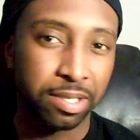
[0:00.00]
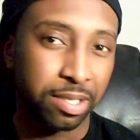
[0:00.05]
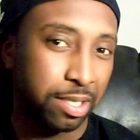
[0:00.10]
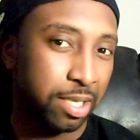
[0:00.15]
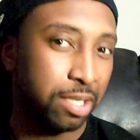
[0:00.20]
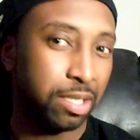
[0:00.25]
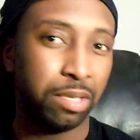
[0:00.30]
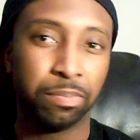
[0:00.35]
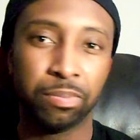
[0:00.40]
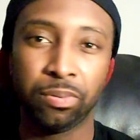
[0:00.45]

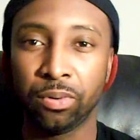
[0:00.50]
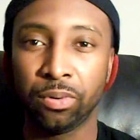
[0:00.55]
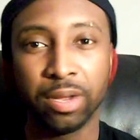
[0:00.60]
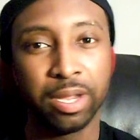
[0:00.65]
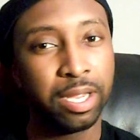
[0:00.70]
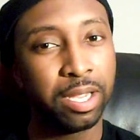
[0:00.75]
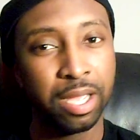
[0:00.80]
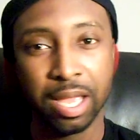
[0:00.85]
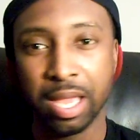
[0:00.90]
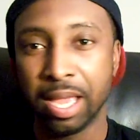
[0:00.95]

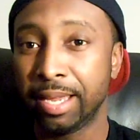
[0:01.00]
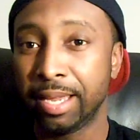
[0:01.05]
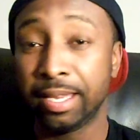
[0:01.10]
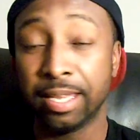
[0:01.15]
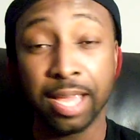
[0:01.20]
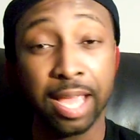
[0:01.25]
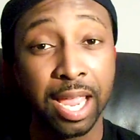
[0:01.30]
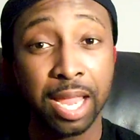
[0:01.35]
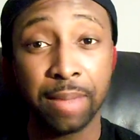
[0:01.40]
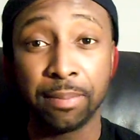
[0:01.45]
60-point
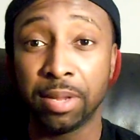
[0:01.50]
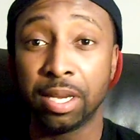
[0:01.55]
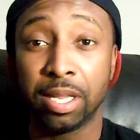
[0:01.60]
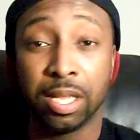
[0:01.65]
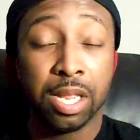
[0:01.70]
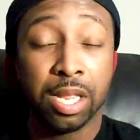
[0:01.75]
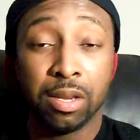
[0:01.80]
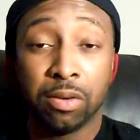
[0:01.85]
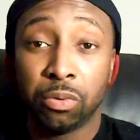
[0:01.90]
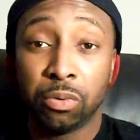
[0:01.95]
game and
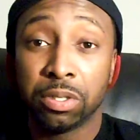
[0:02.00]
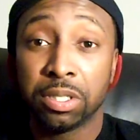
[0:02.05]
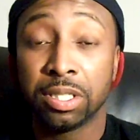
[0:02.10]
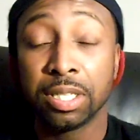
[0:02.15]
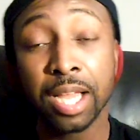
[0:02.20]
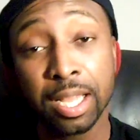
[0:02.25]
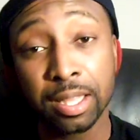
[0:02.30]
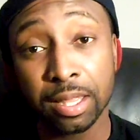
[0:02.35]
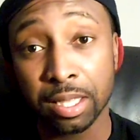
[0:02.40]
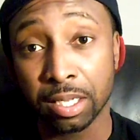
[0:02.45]
it was
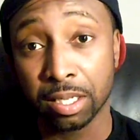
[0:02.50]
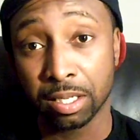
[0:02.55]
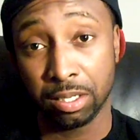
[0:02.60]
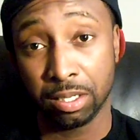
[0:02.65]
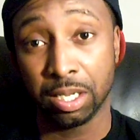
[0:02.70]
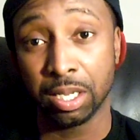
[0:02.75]
nothing.